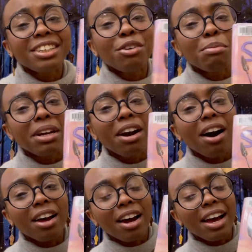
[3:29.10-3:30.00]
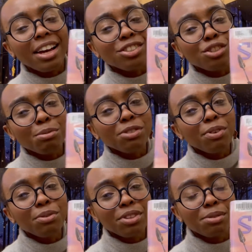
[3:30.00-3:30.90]
oh my God. I had so much
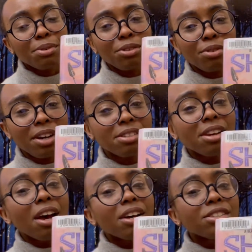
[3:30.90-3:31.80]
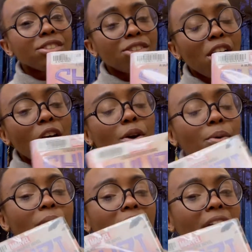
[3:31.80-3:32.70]
fun with this one, you guys.
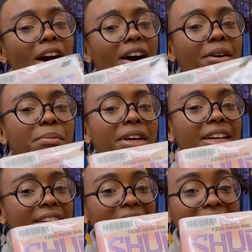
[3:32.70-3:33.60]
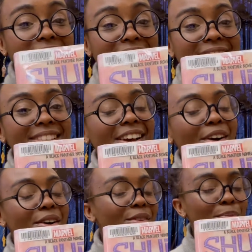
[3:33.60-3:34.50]
So um, it is
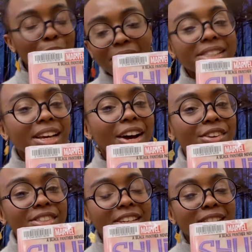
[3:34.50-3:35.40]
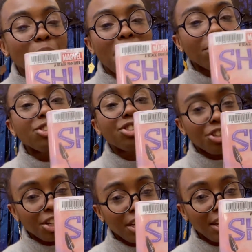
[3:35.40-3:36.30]
what it sounds. It's about
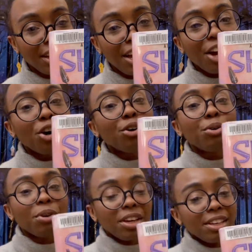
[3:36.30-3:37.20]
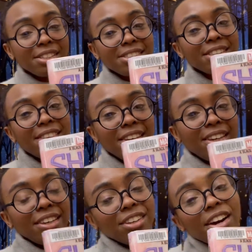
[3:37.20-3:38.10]
Shuri, who is the
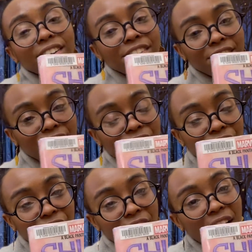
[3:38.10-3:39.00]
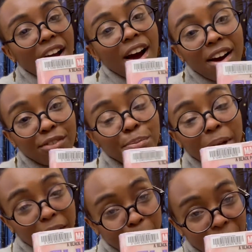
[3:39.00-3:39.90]
younger sister of
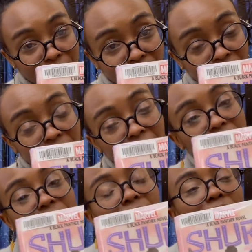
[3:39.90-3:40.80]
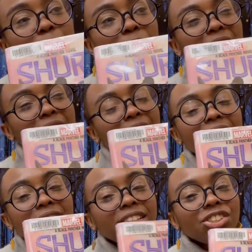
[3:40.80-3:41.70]
Black Panther. Um, and
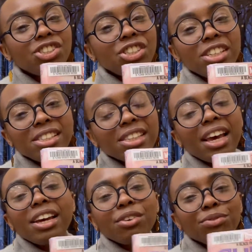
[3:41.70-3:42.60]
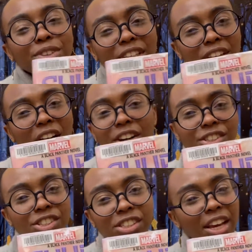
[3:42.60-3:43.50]
this, she's like really young.
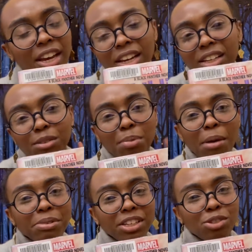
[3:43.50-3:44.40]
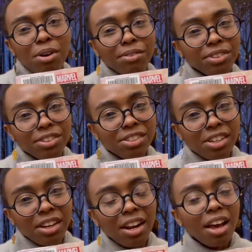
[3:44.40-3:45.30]
She's like probably like 12 or
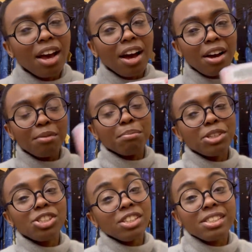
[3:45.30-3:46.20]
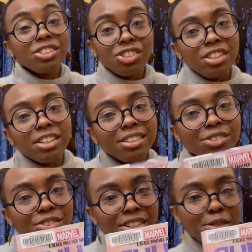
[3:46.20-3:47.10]
13. Um, but she's a genius,
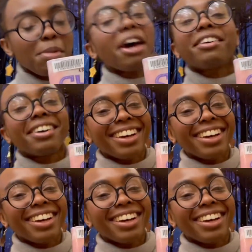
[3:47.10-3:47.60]
so it doesn't matter.